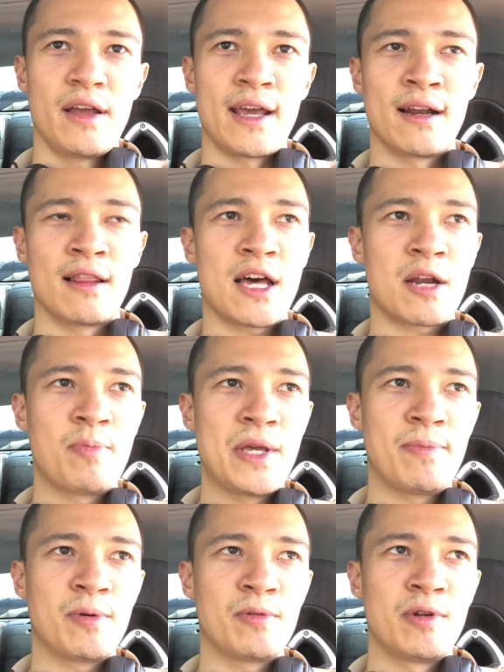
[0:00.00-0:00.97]
And a lot of
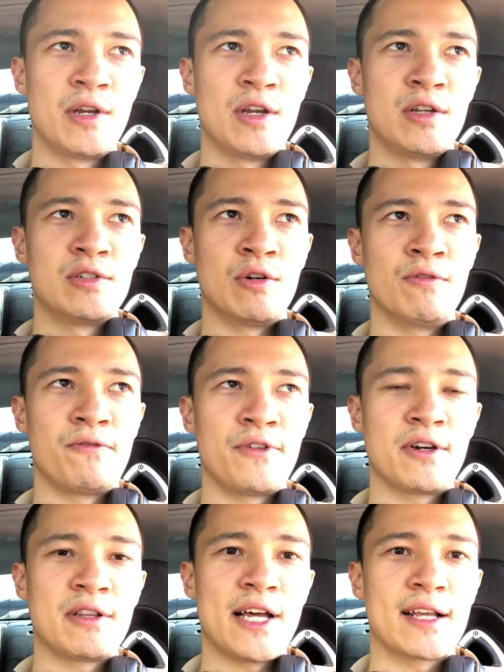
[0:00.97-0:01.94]
people don't
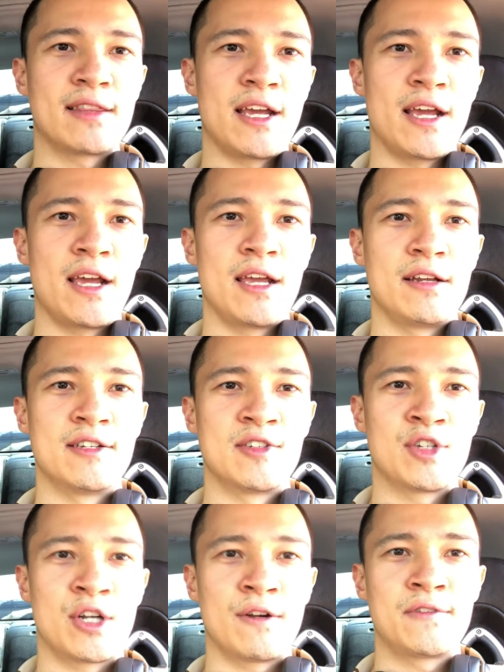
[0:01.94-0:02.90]
feel like they
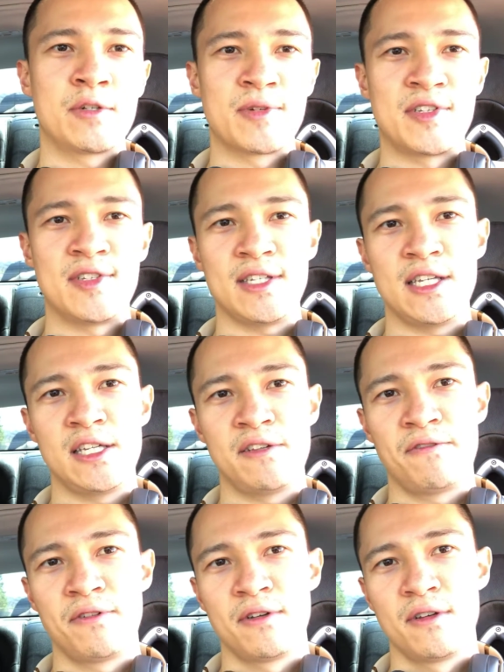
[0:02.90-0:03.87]
deserve to
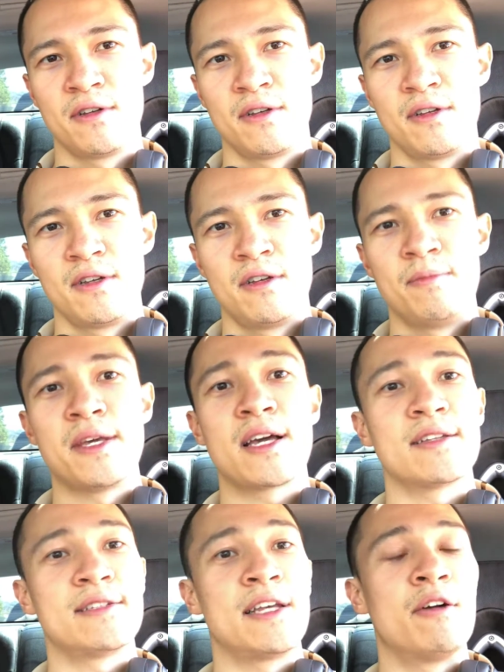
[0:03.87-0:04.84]
receive
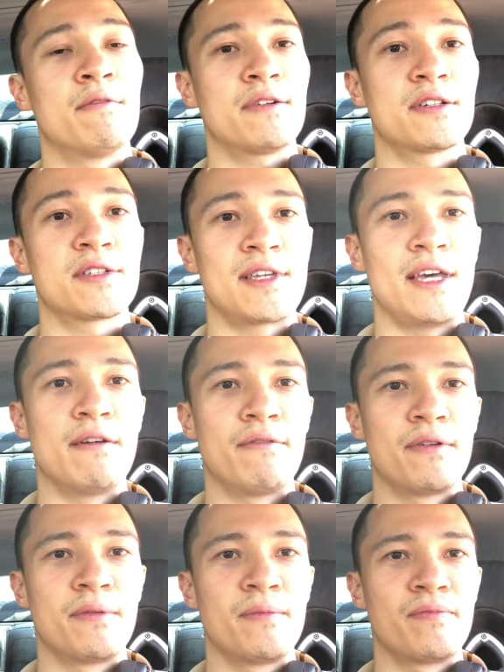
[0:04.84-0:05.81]
because they don't first give.
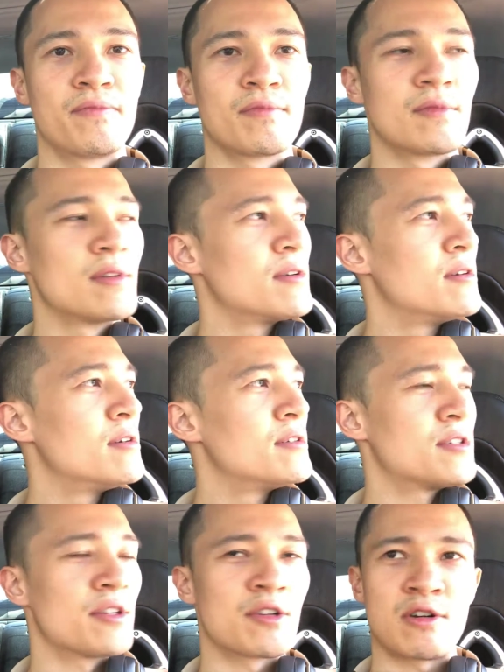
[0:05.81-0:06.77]

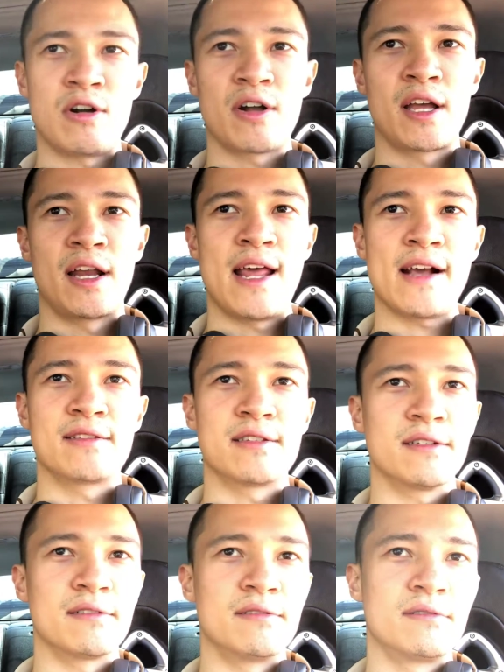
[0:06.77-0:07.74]
So they're all
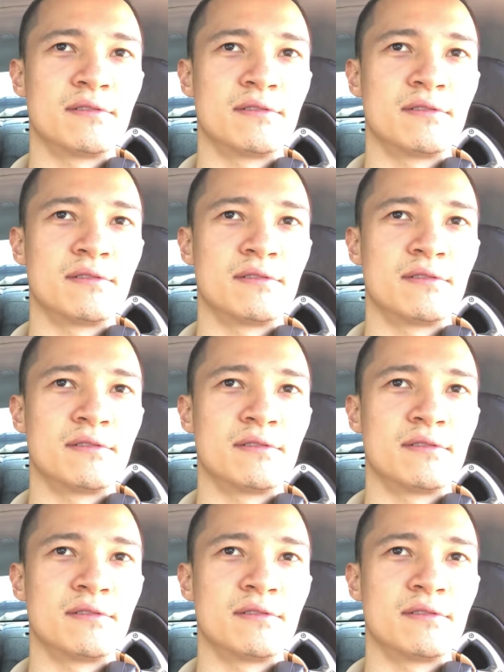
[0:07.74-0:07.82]
connected.